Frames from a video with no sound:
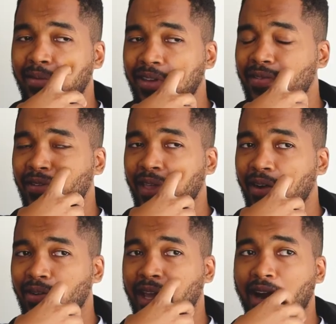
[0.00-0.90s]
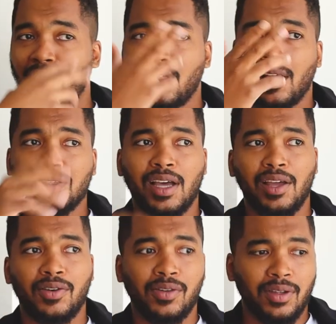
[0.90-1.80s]
even if they don't carry that
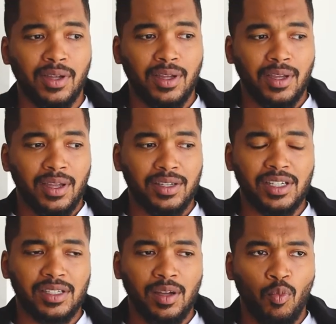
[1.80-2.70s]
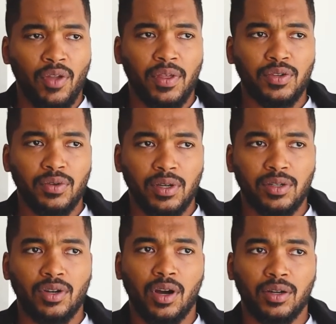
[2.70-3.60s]
title, just someone that you can
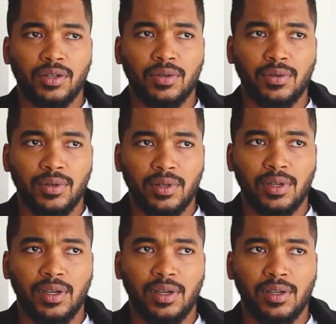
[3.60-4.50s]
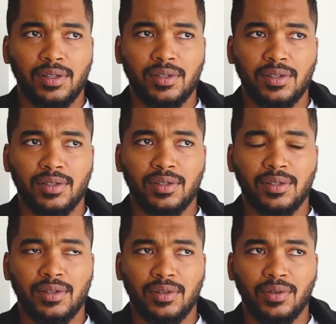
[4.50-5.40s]
talk to is
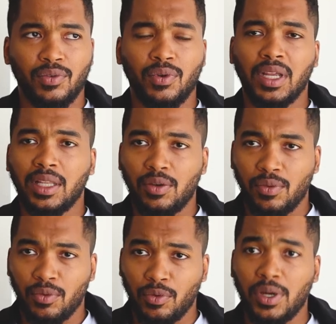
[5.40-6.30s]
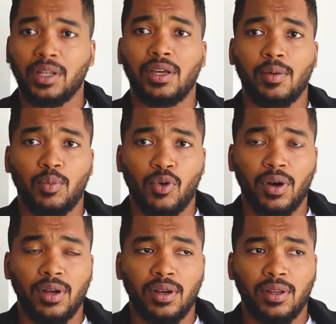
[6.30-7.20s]
really, really
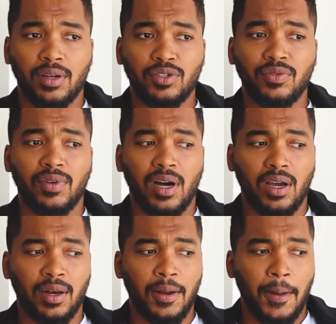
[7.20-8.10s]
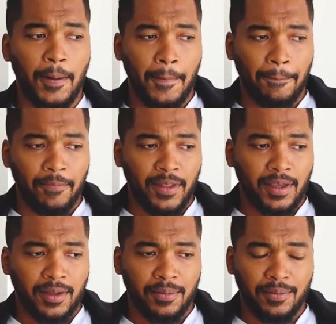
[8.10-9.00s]
important that you find.
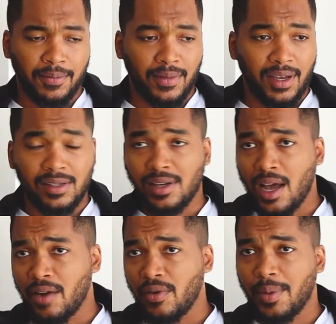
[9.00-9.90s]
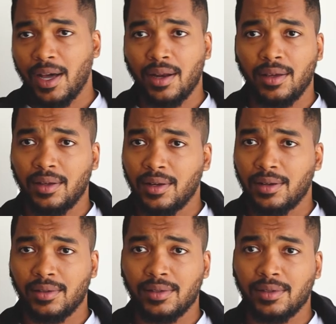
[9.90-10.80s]
And it's not everybody, you know,